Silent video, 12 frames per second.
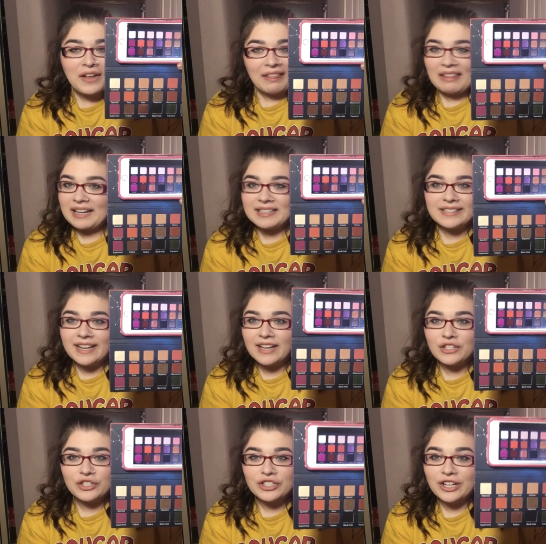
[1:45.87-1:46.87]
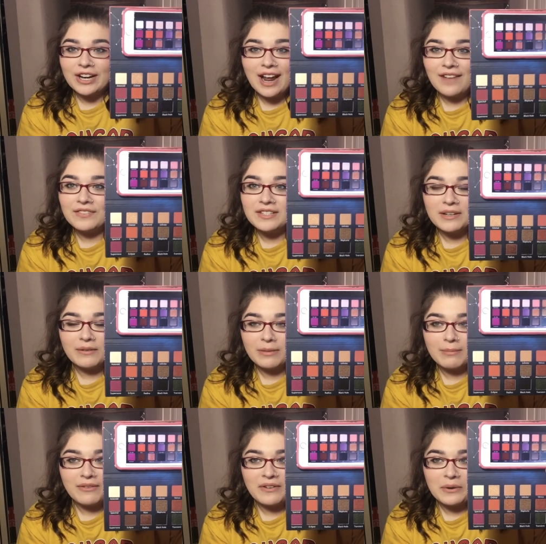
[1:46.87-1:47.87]
like I said, you're just gonna have to deal with
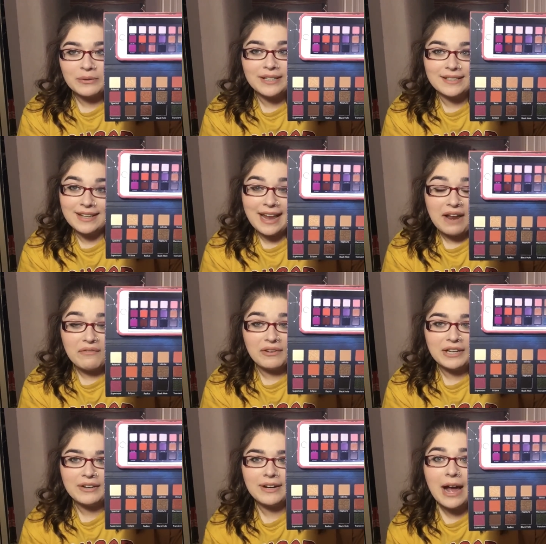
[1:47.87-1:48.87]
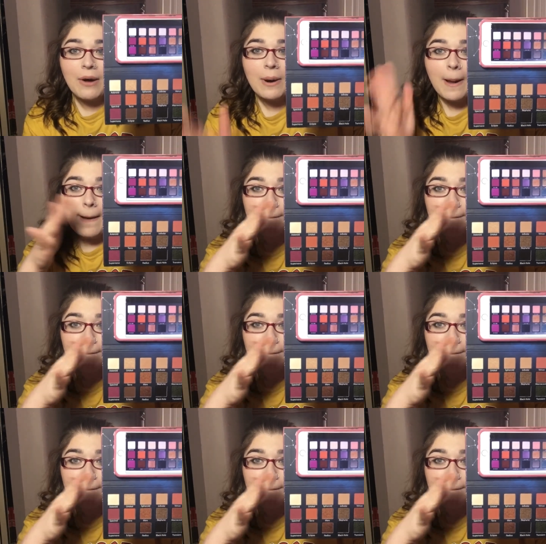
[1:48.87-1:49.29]
my phone because I can't figure it out,